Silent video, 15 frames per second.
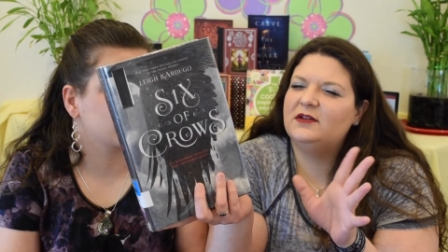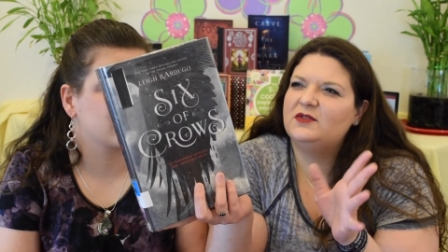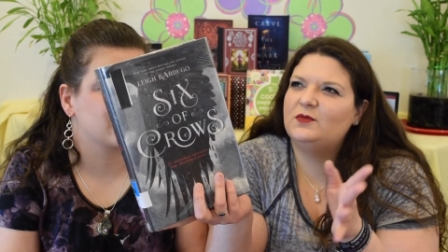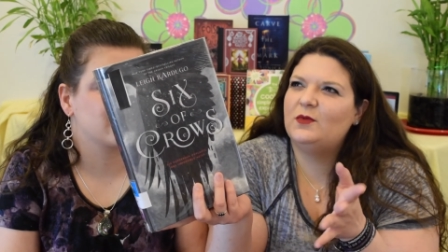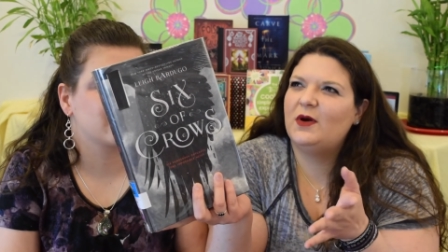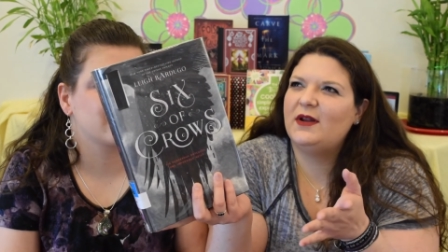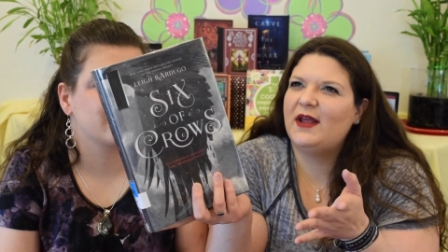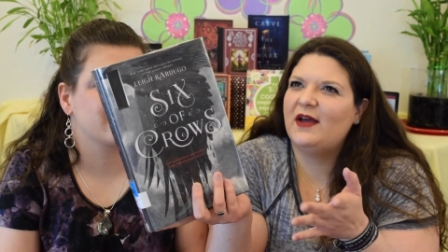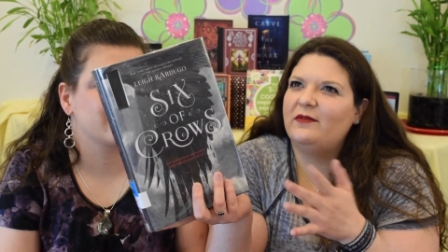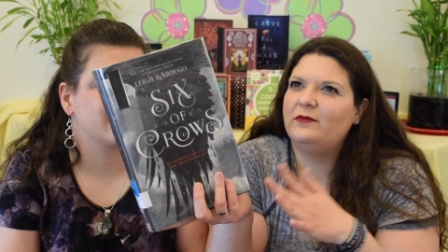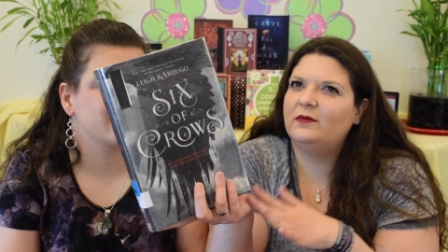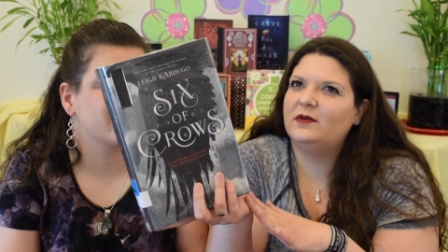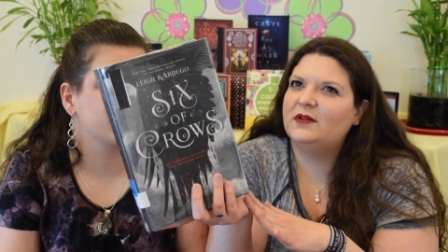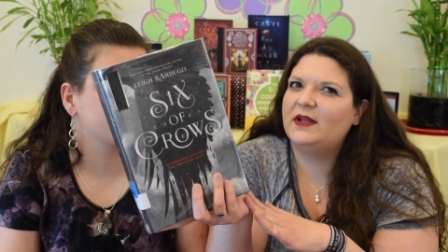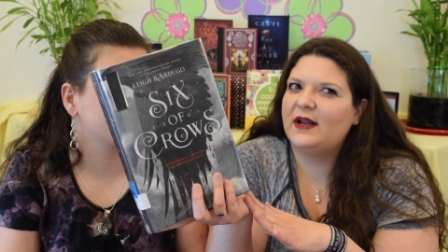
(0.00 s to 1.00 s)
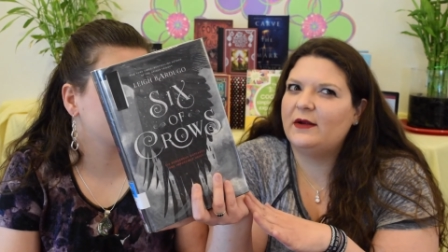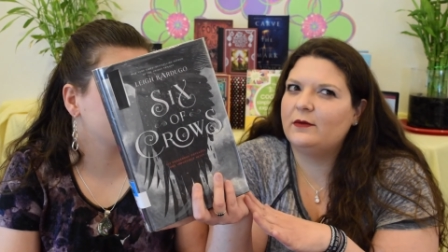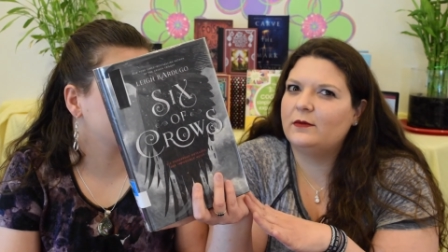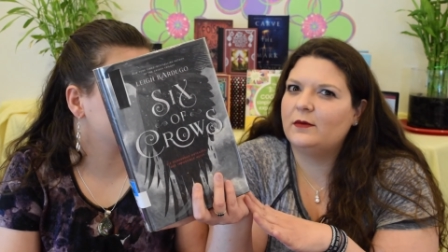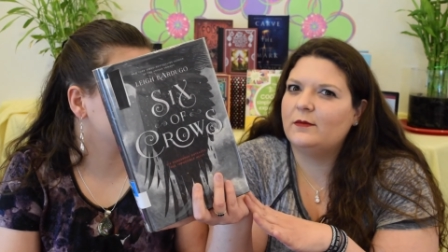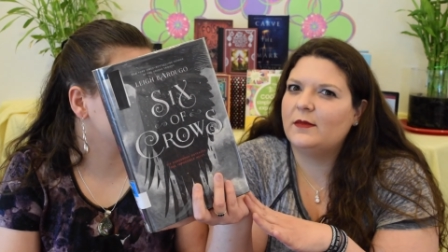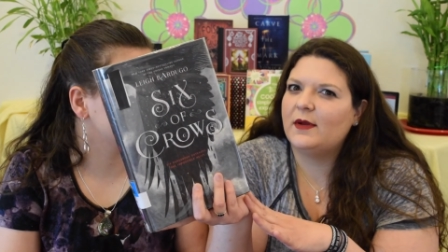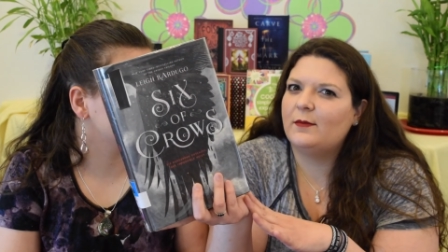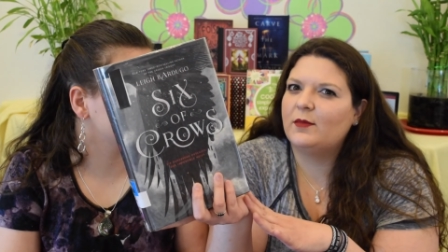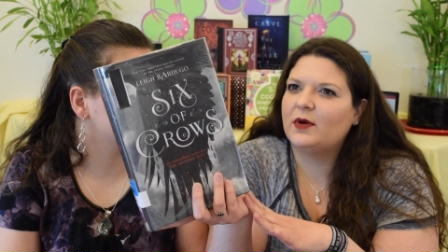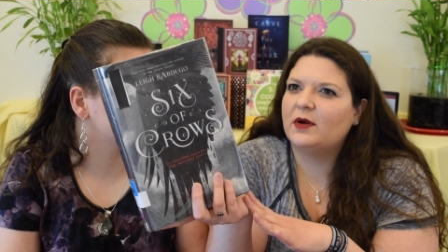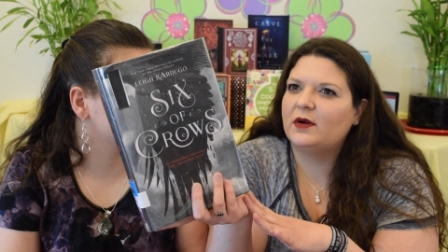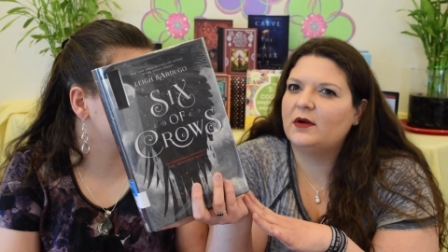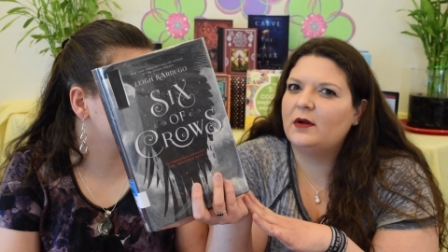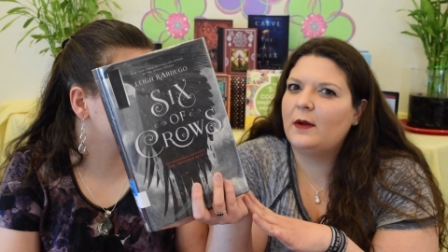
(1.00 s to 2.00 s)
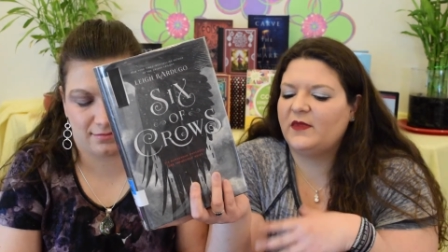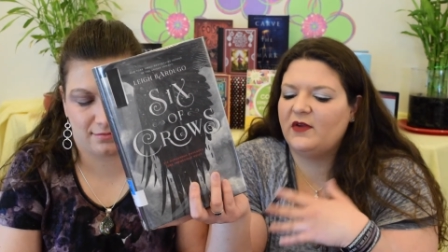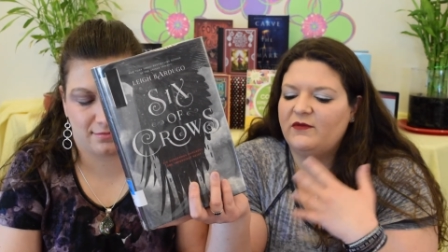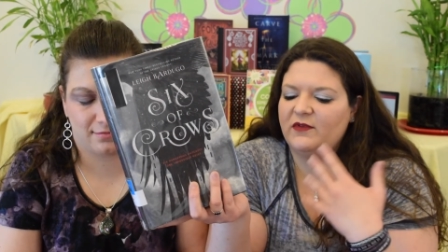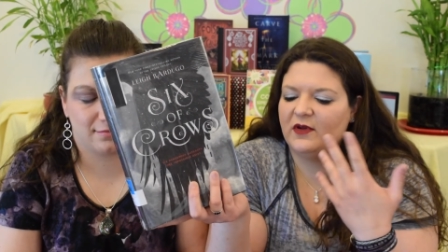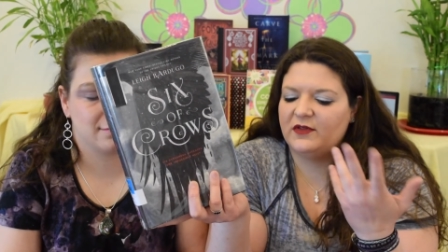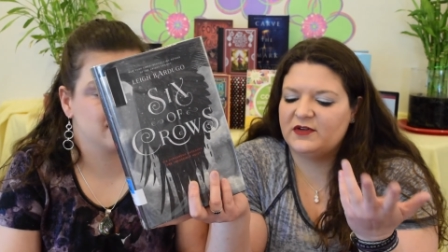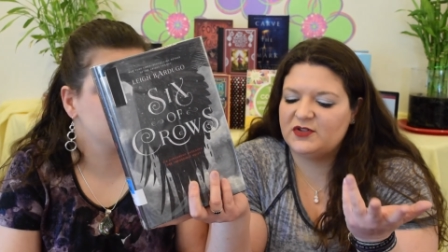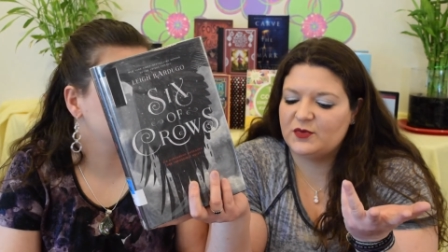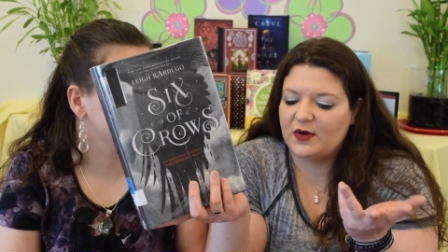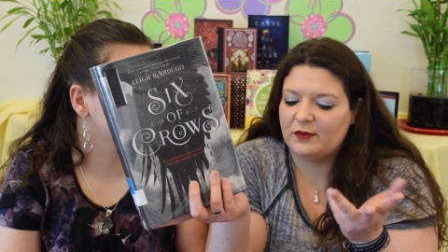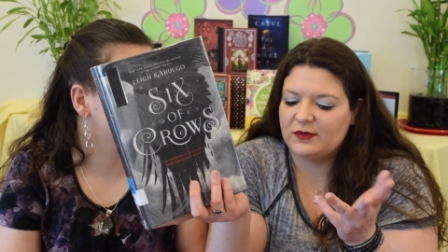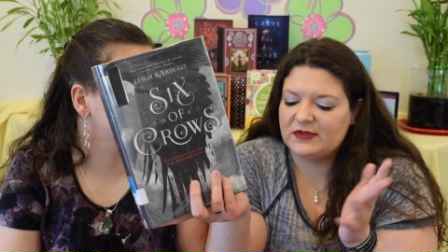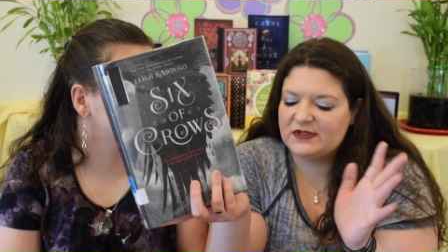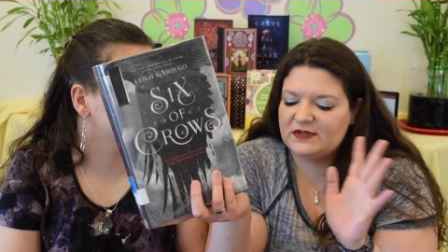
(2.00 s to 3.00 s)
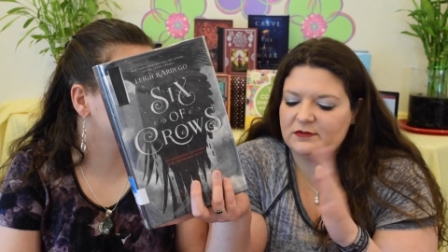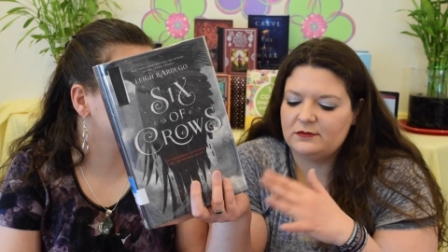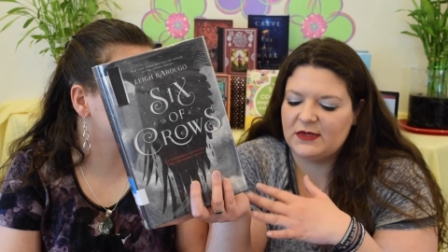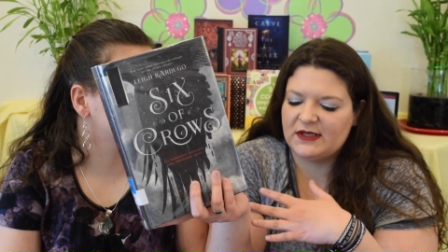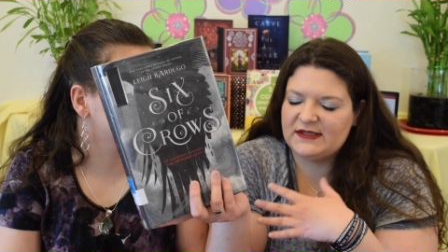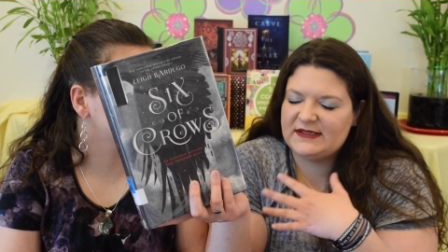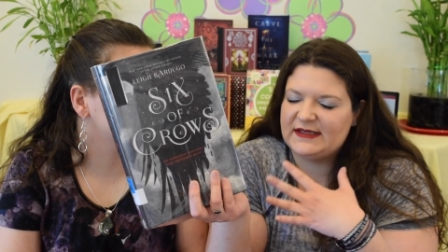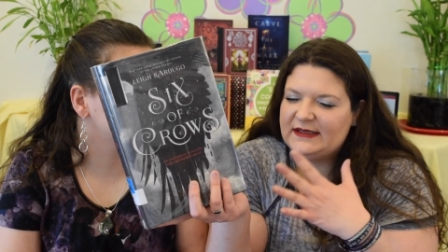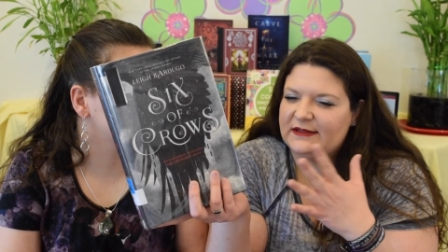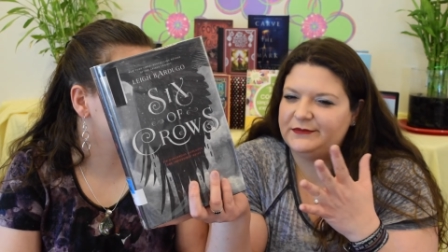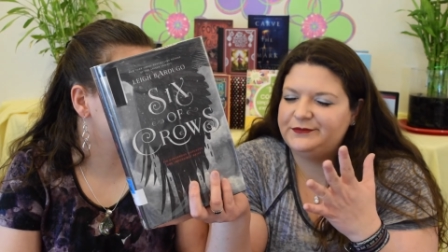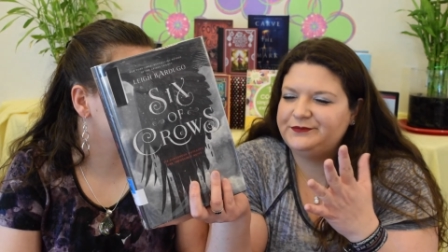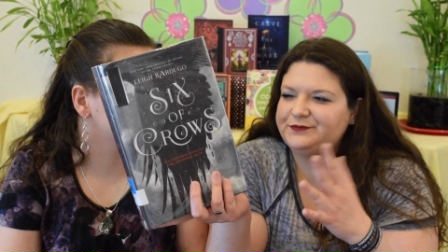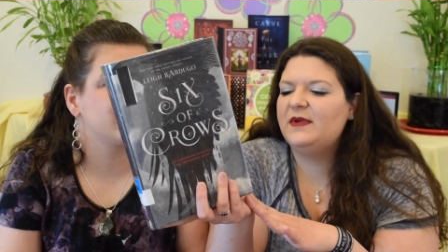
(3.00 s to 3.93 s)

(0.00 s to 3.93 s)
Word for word: There's one F word that I remember, a few other swear words mixed in.